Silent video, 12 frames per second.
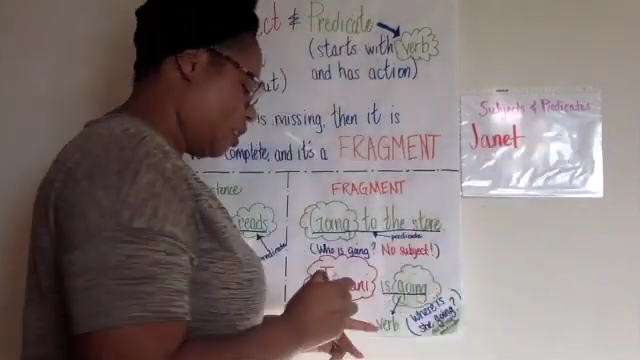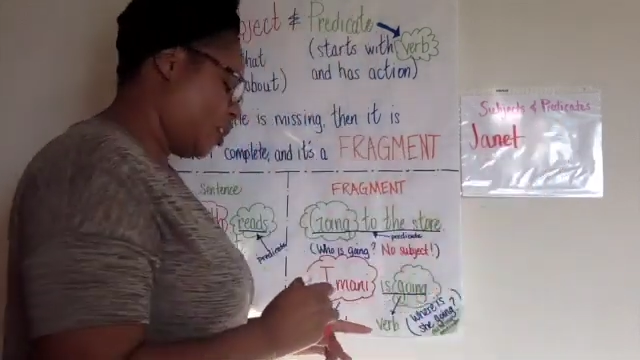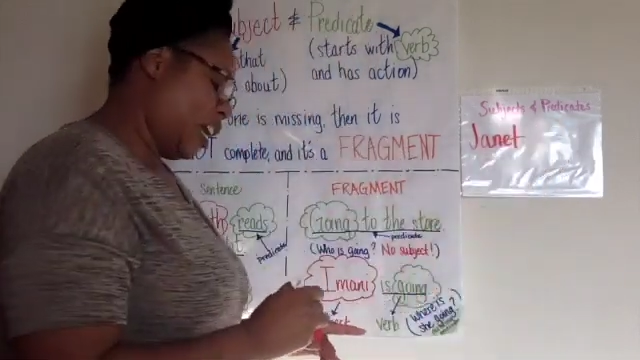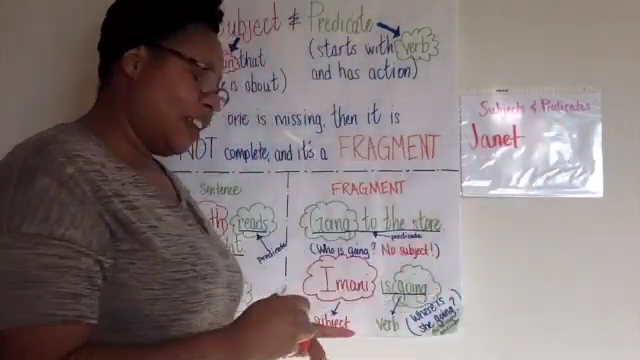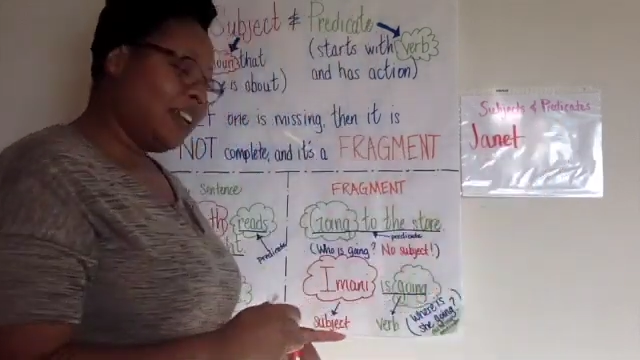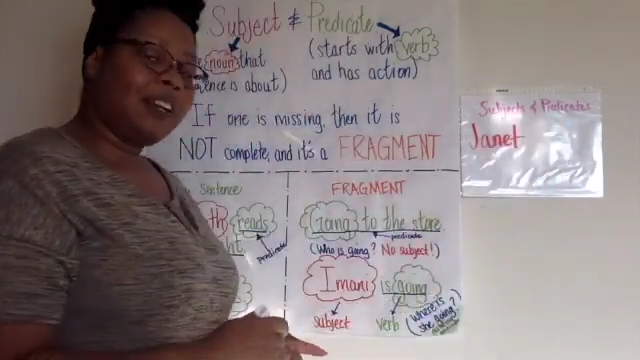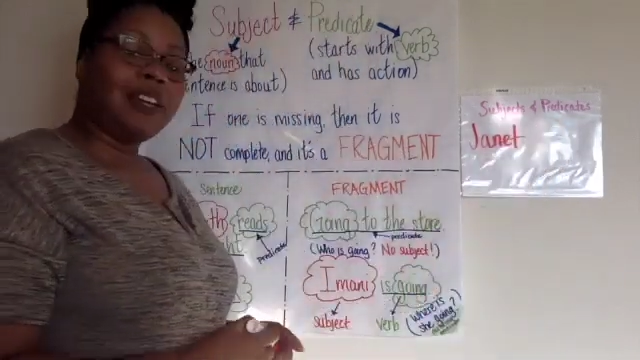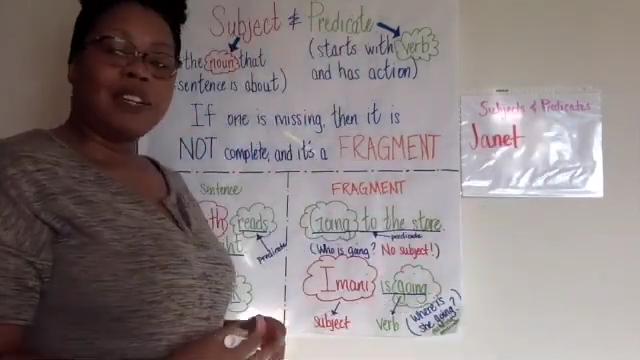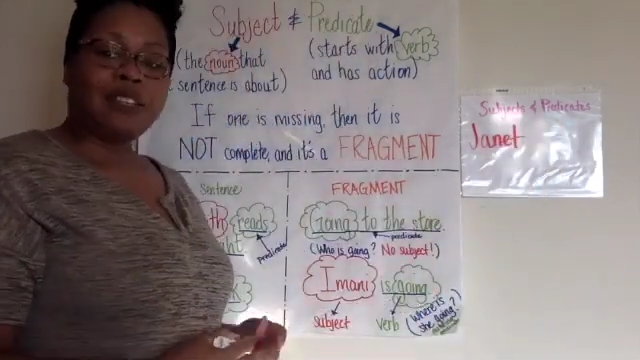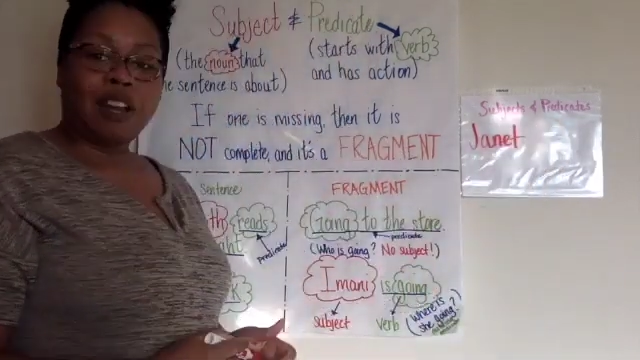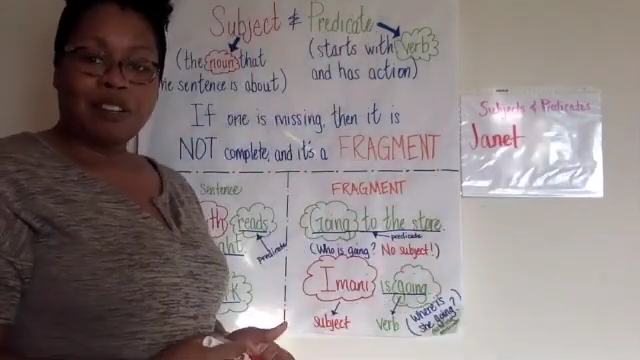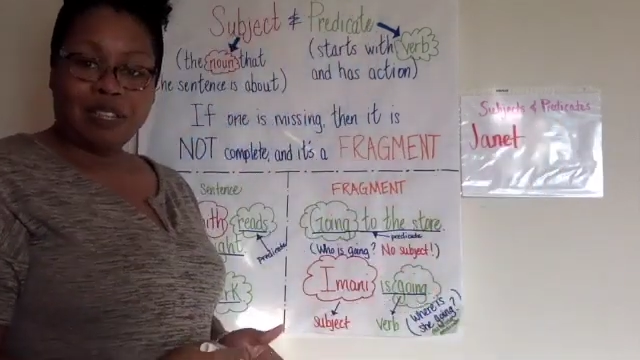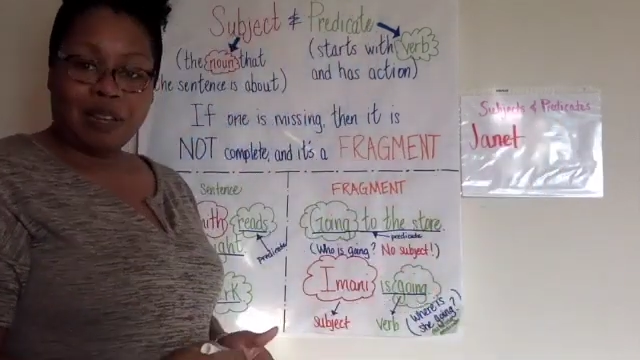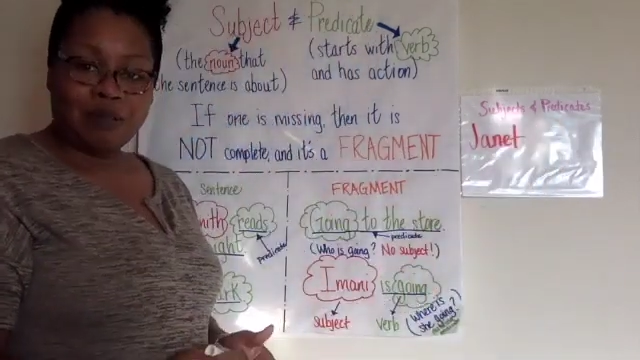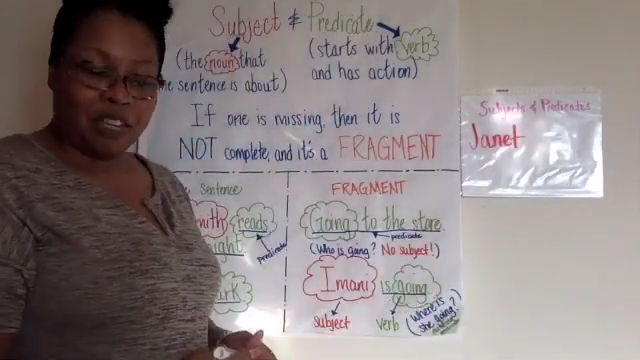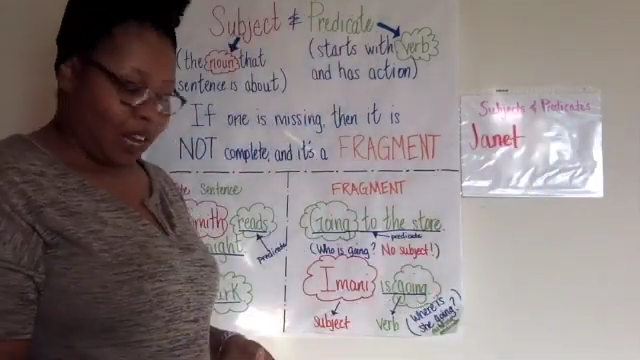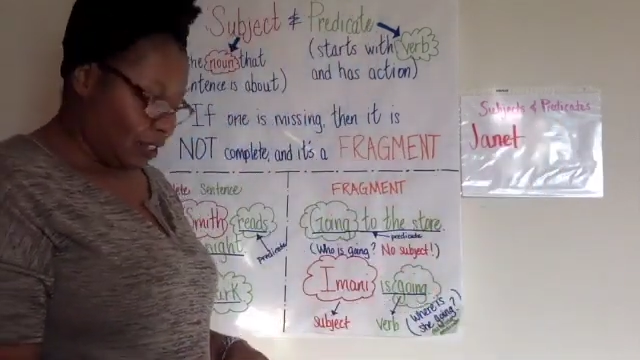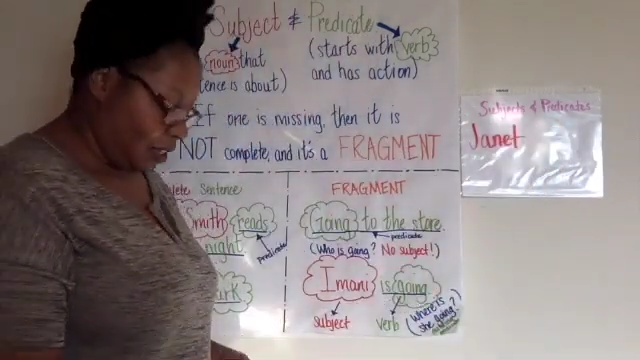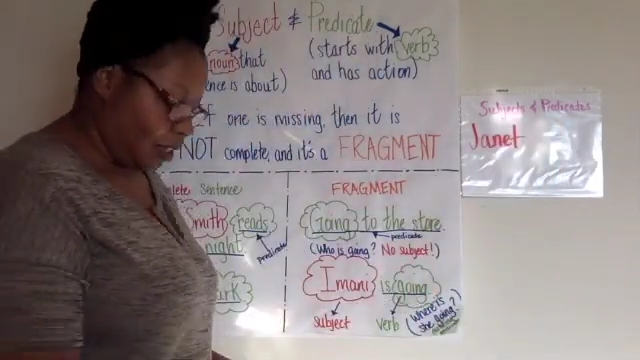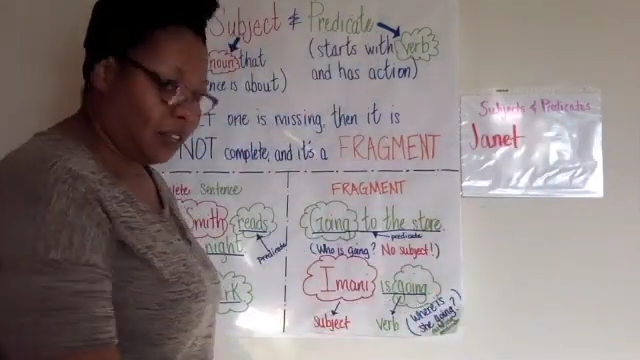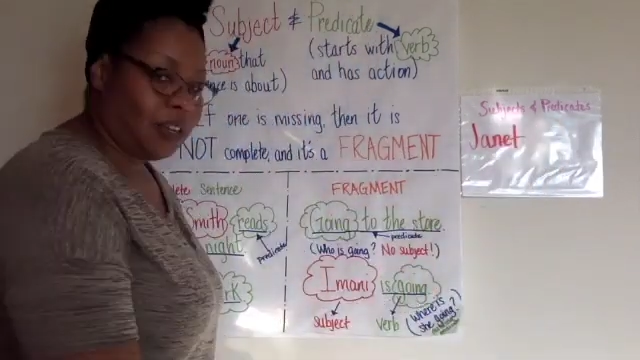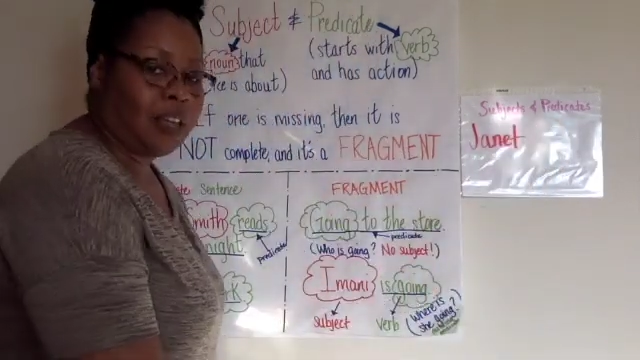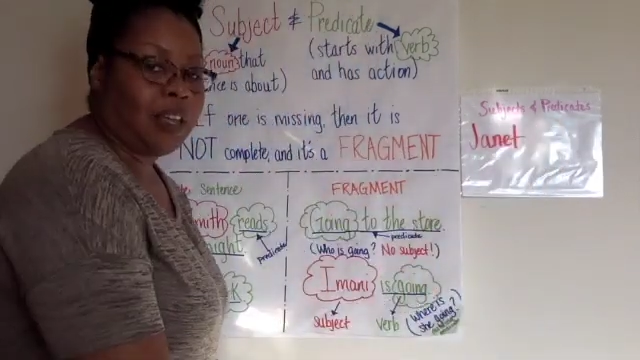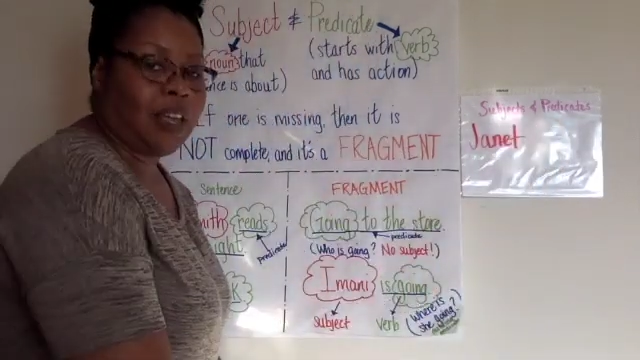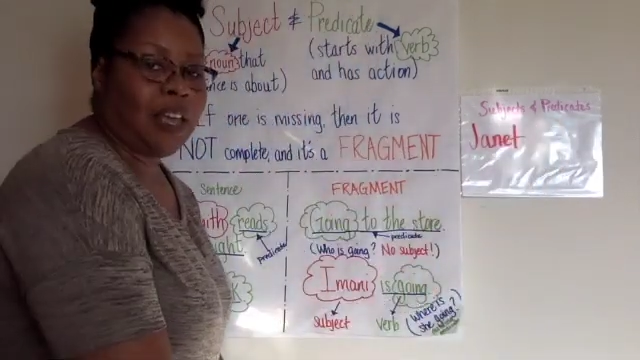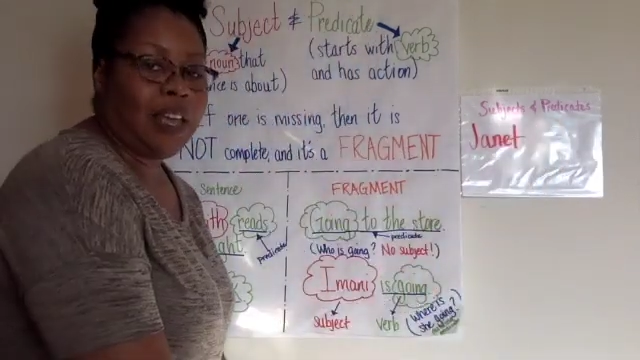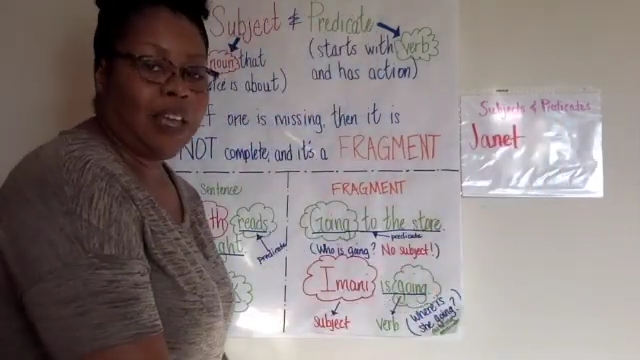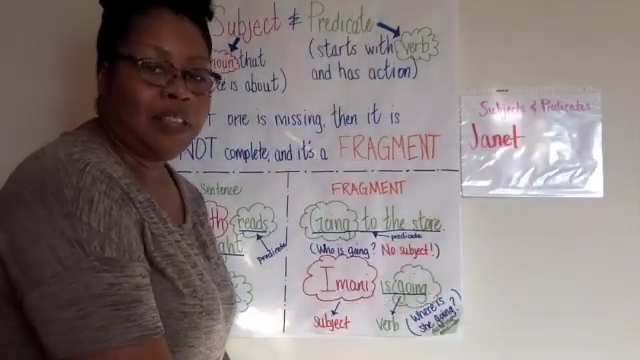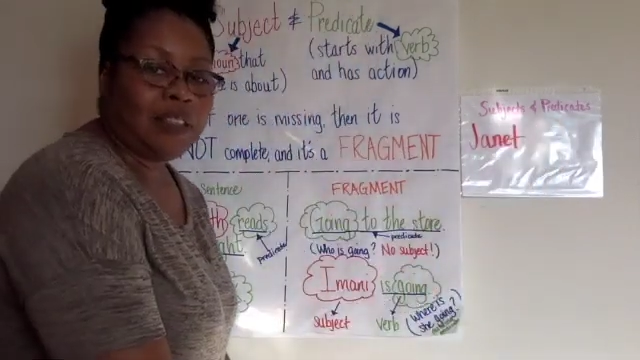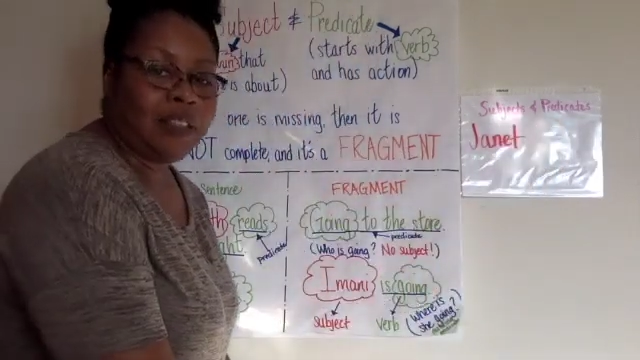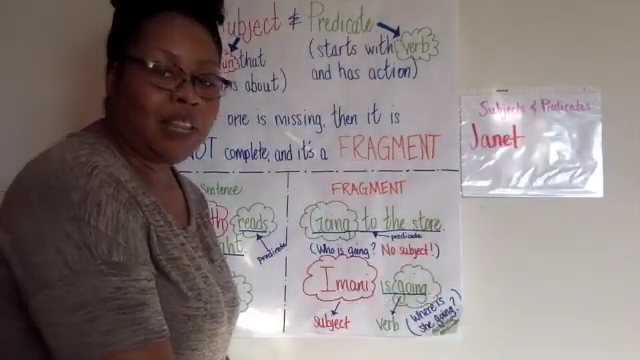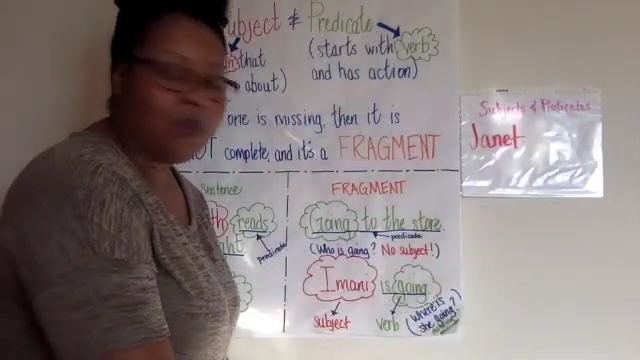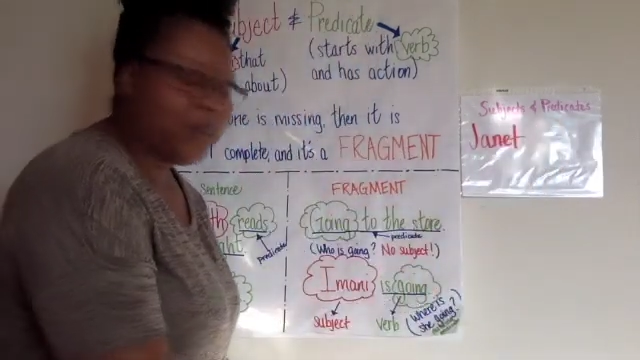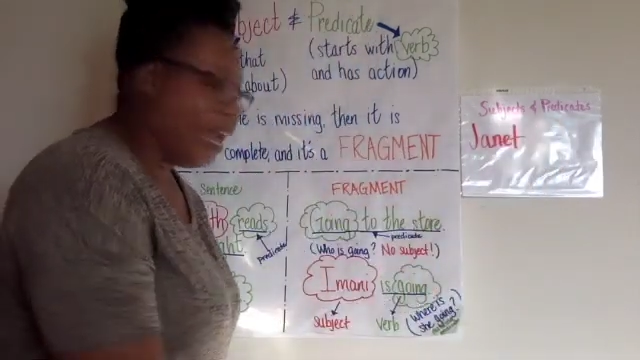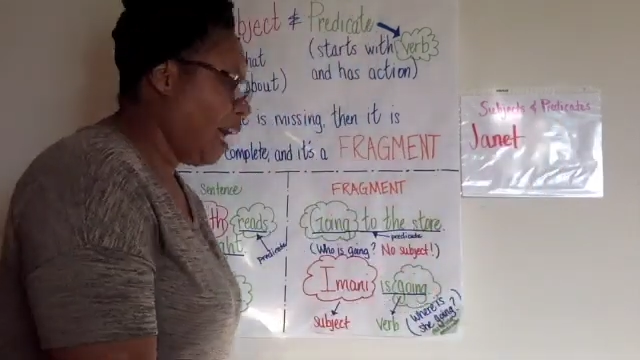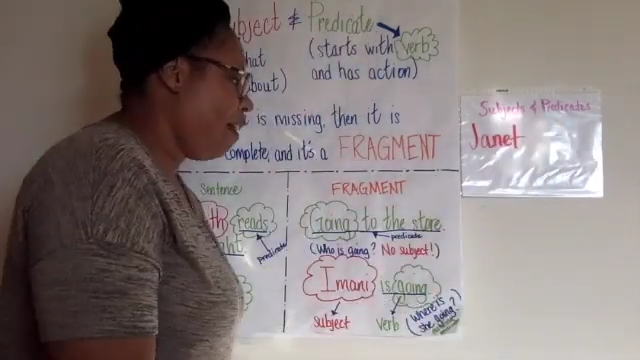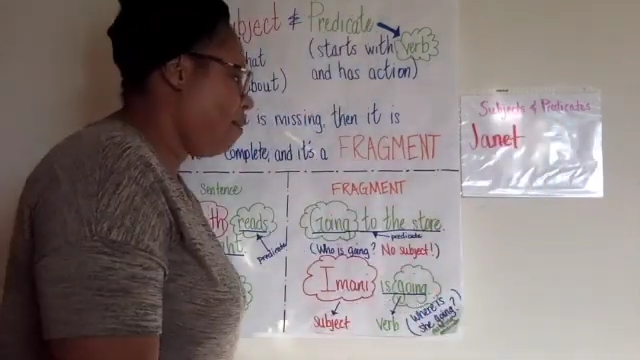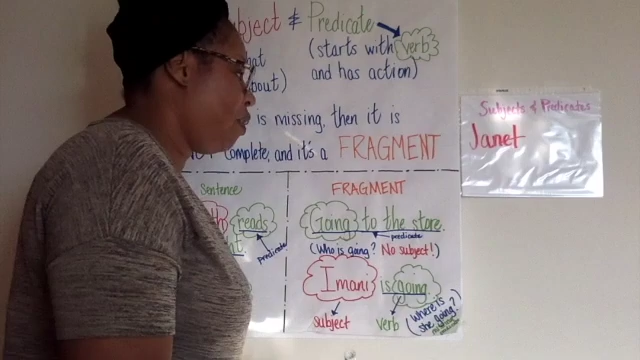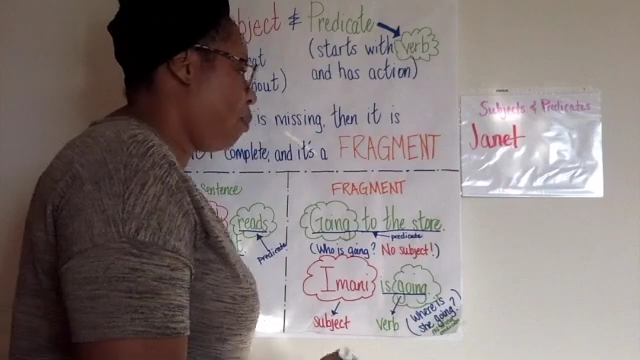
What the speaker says: Janet is our subject. Then we have the